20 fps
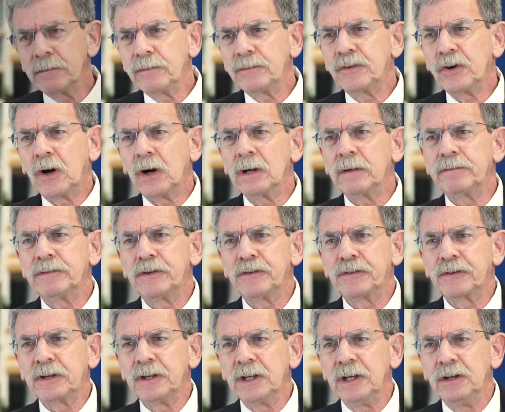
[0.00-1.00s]
Tardive
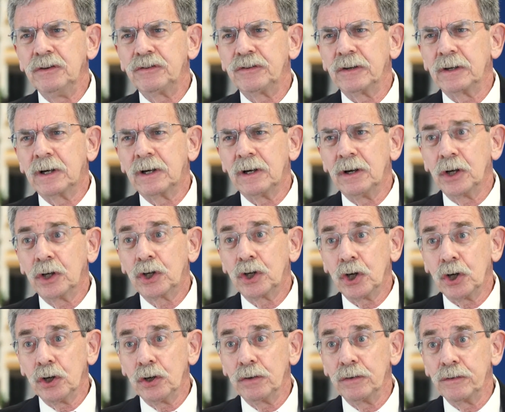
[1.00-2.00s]
dyskinesia
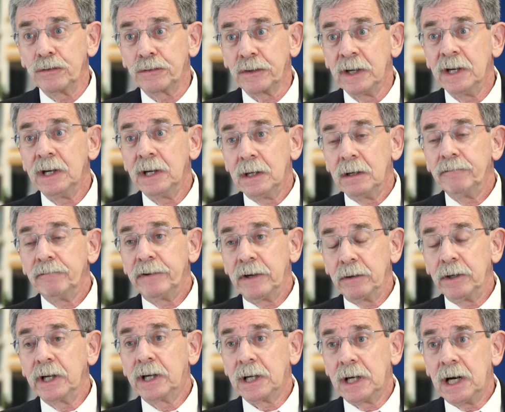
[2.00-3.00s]
occurs
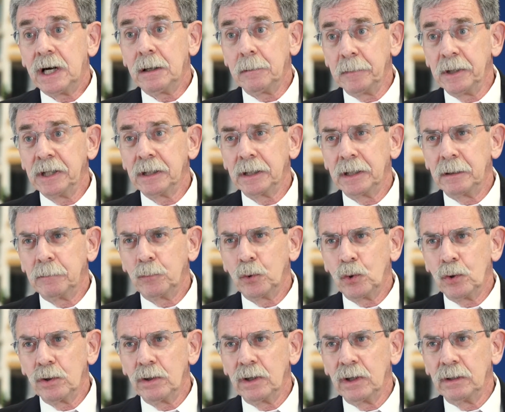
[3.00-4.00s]
very commonly in
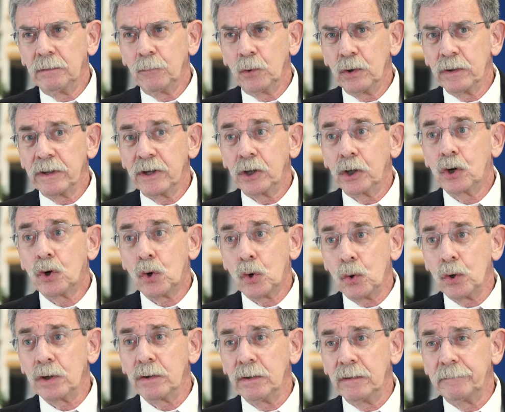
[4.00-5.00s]
more, more than a
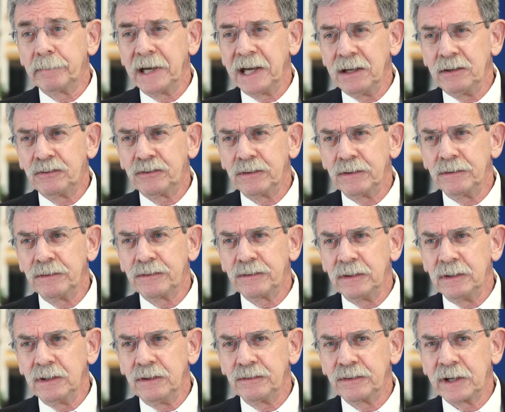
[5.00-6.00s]
quarter of patients in
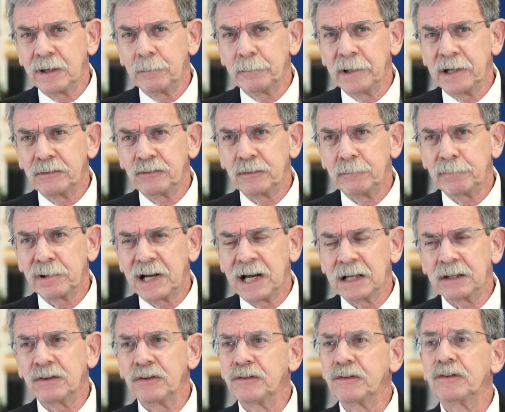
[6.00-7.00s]
these outpatient
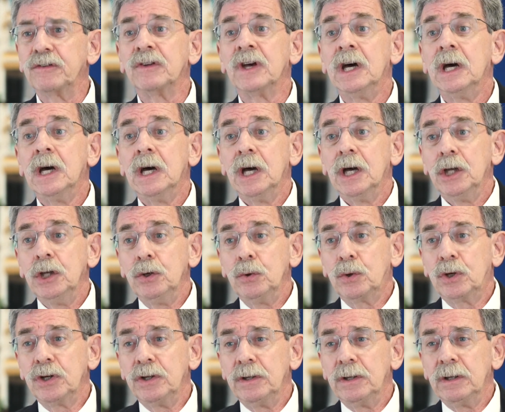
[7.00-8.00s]
practices. You
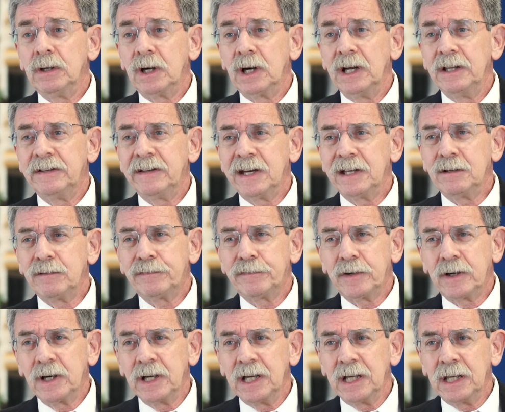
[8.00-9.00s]
can
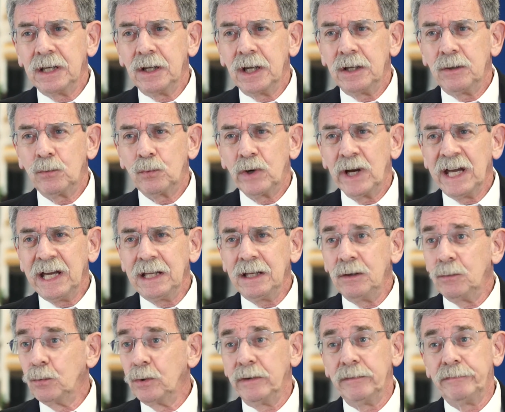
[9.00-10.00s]
identify it and rate it
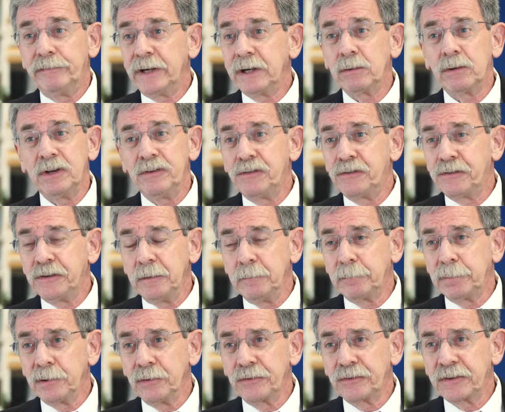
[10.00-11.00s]
with a very
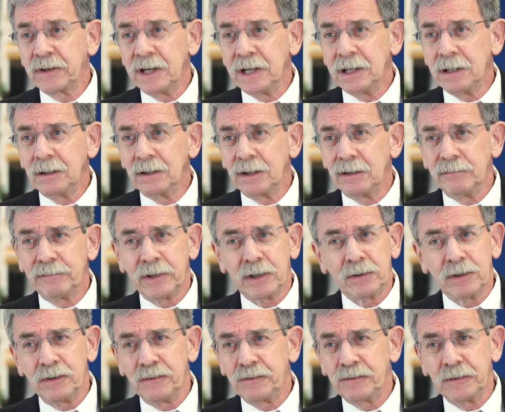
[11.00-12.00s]
simple scale in a
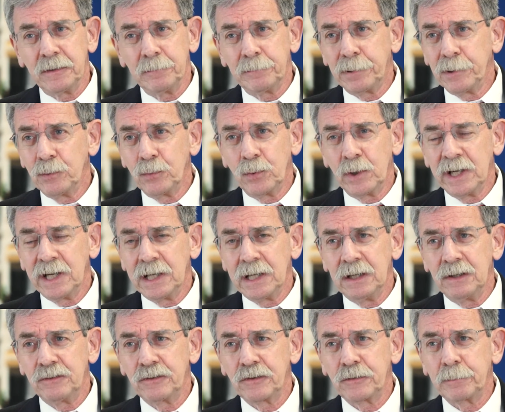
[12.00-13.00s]
very simple way,
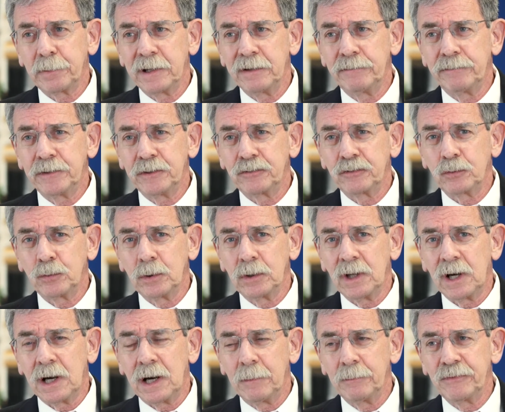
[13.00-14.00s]
just by
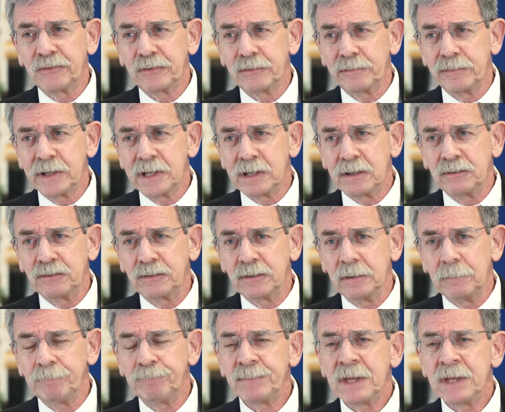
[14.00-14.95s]
visual observation.